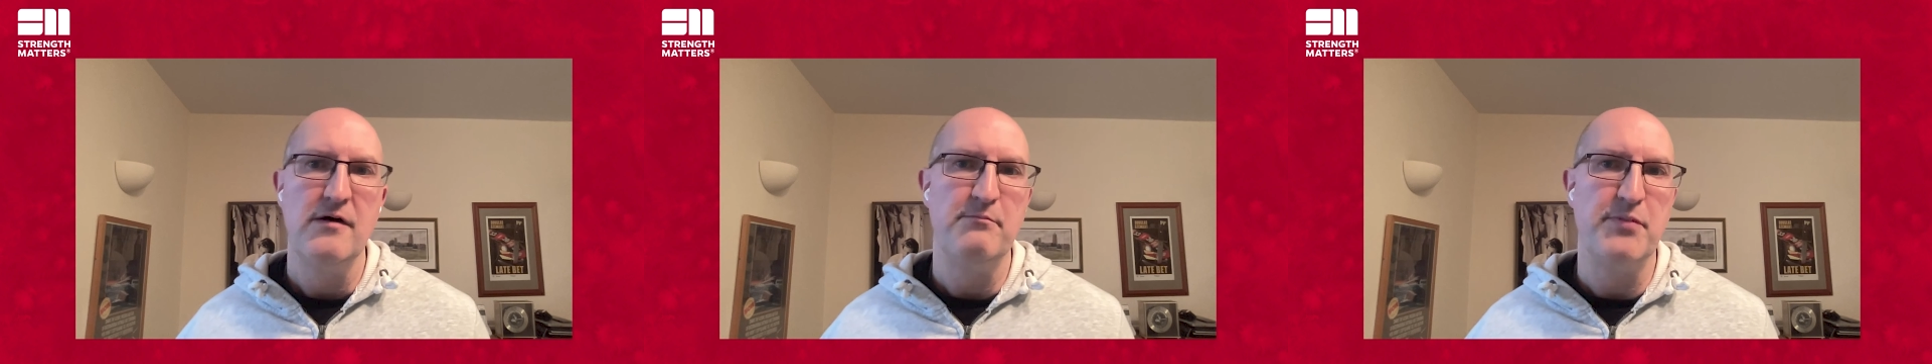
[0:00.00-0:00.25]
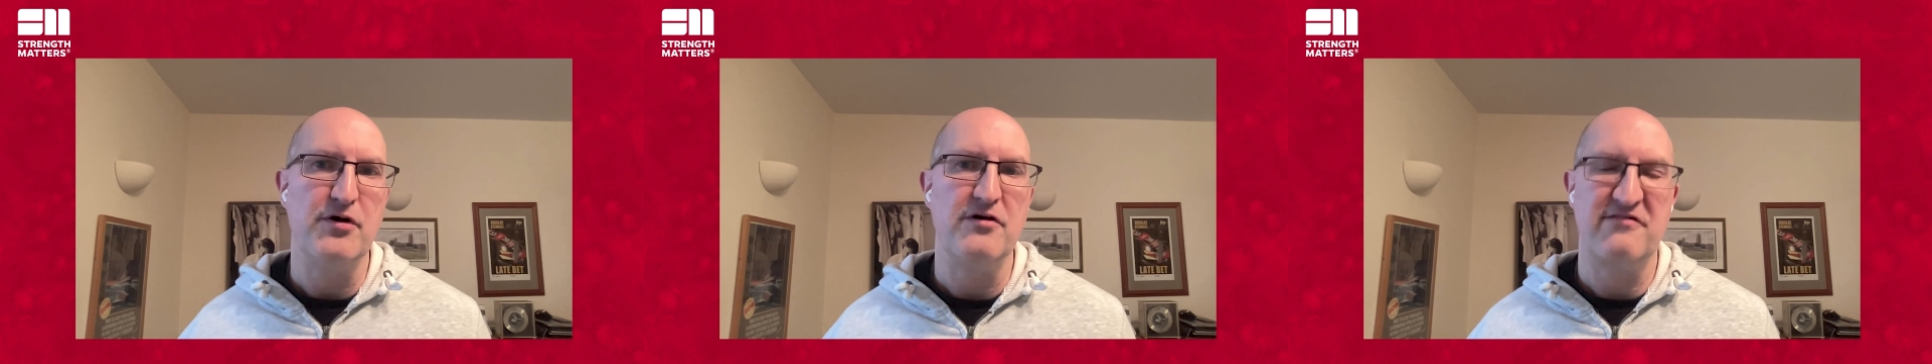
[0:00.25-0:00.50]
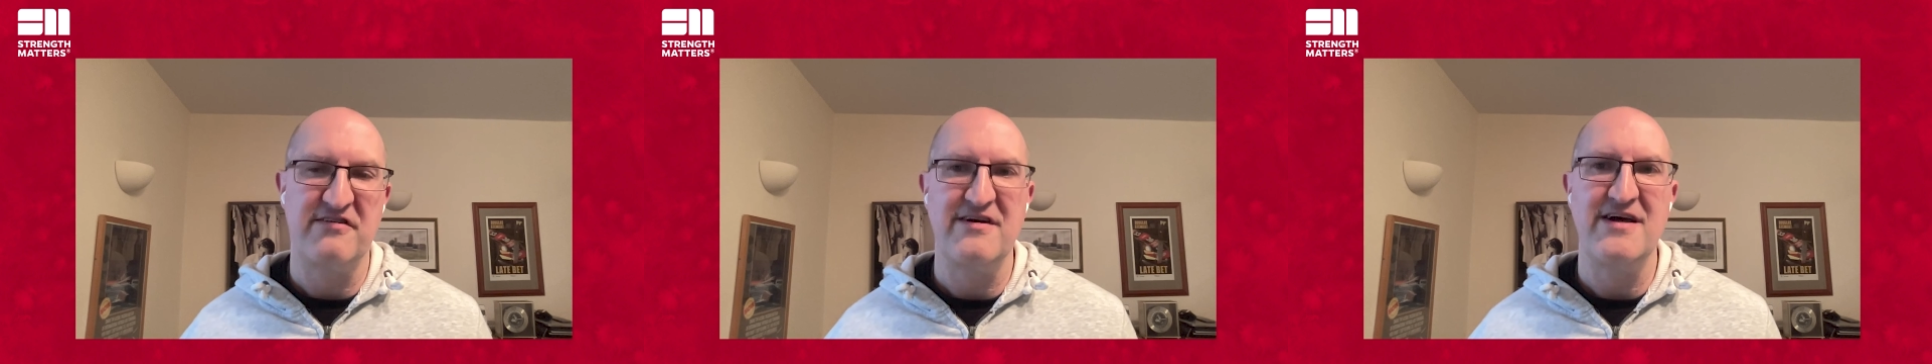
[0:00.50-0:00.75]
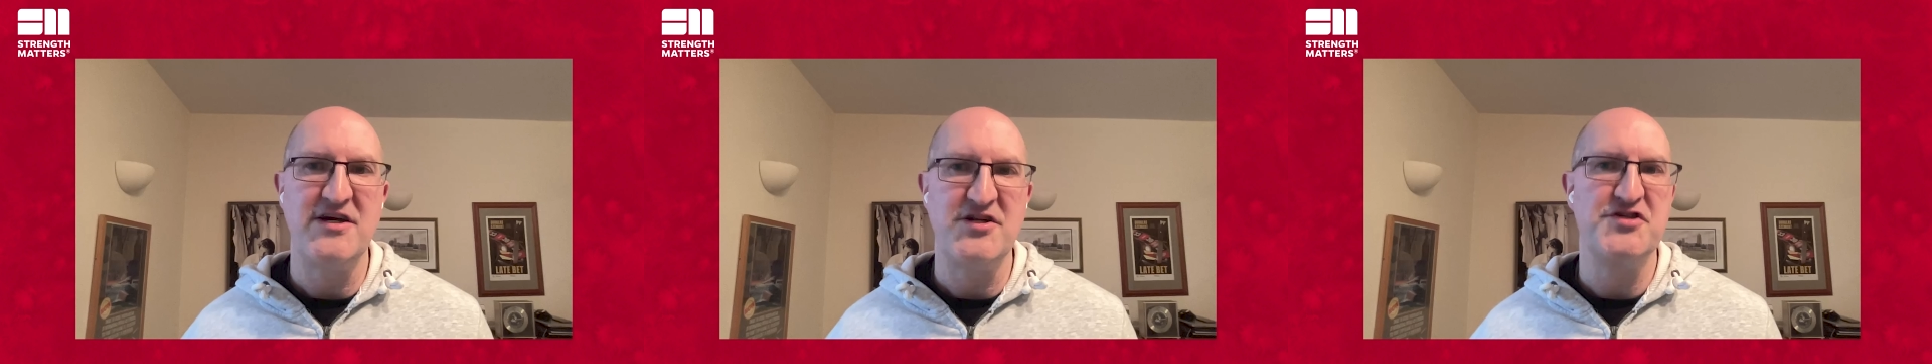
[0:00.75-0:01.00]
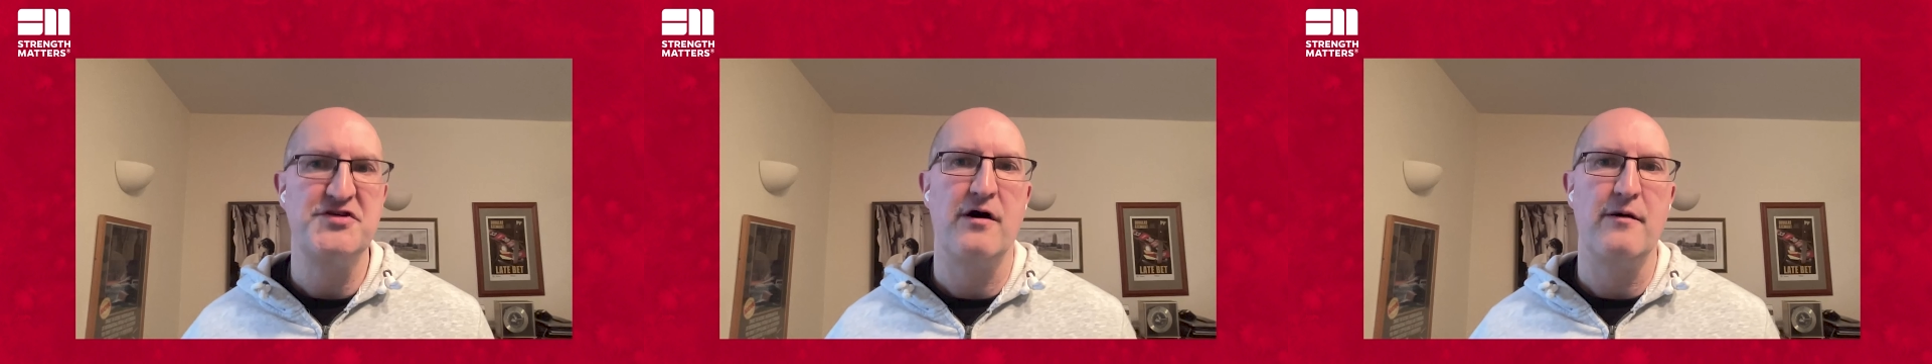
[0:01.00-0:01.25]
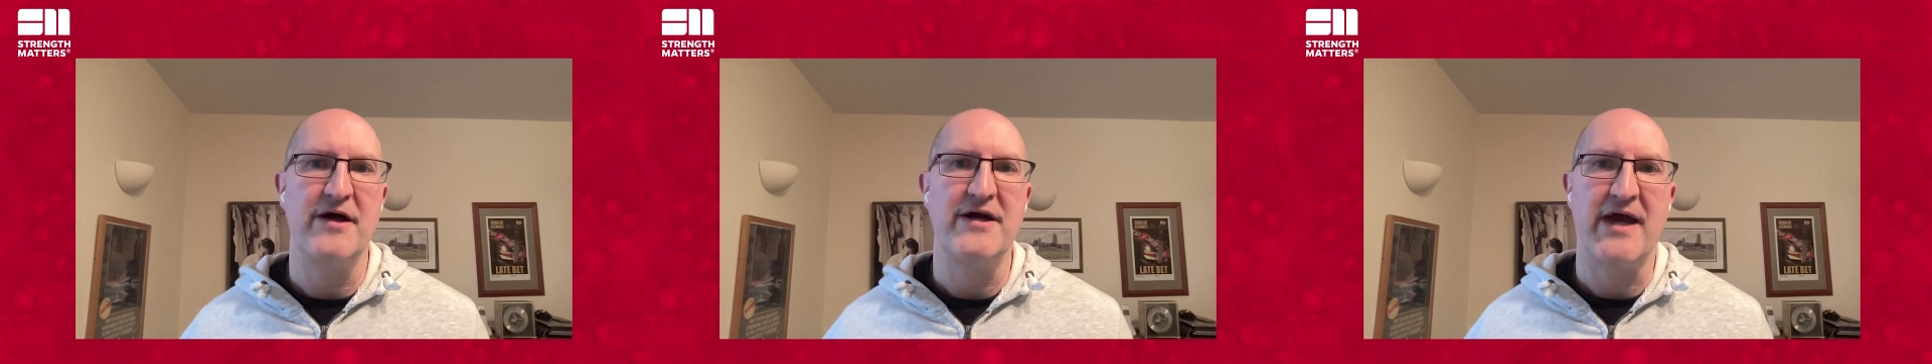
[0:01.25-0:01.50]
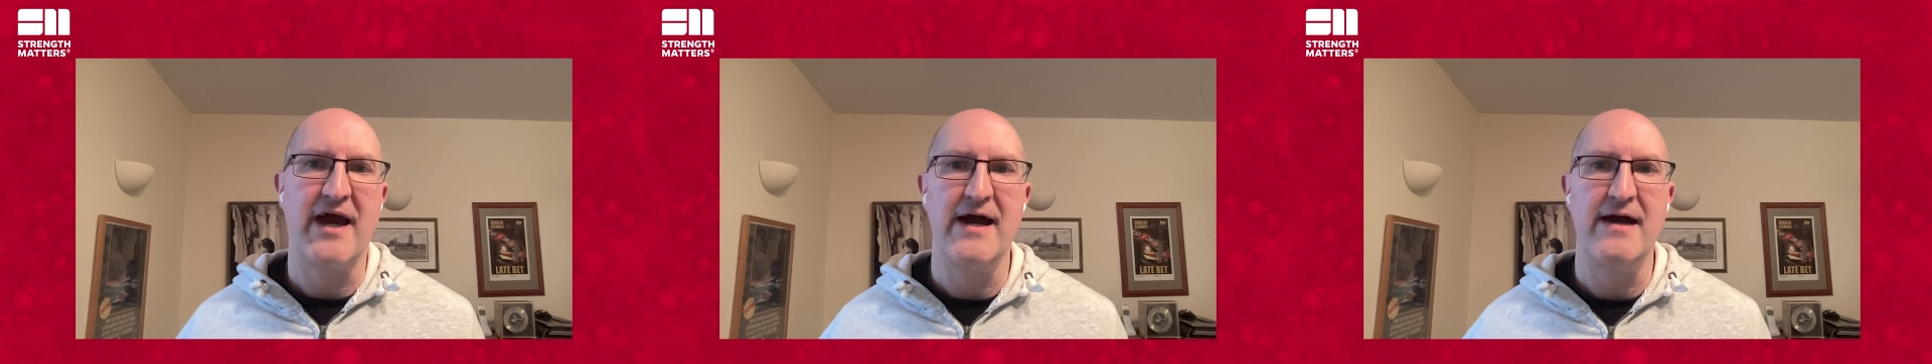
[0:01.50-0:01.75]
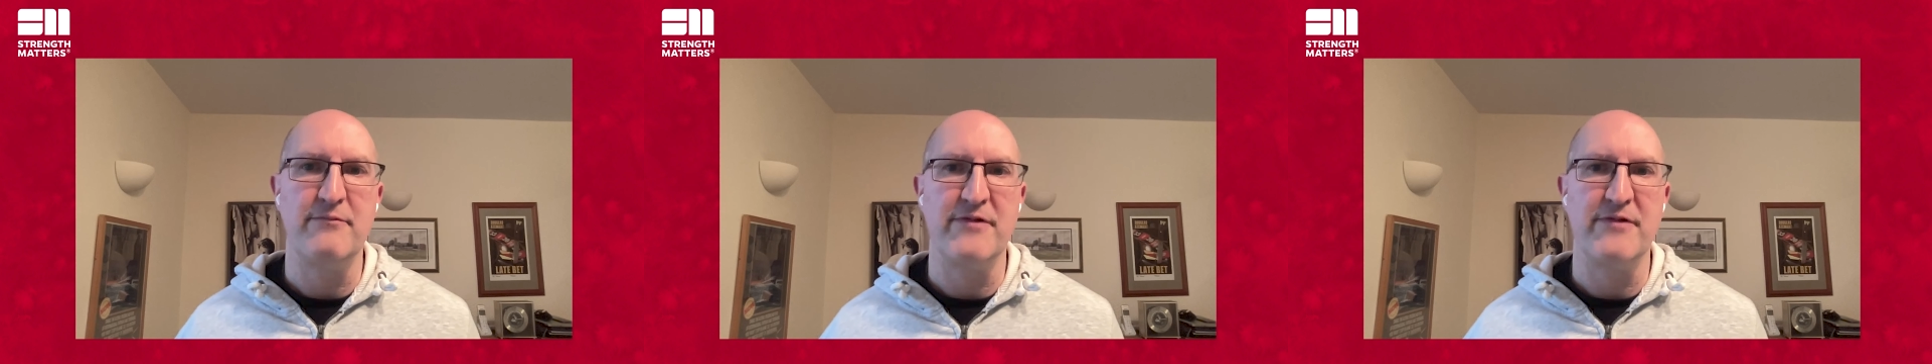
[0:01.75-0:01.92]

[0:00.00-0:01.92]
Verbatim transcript: But each time they came,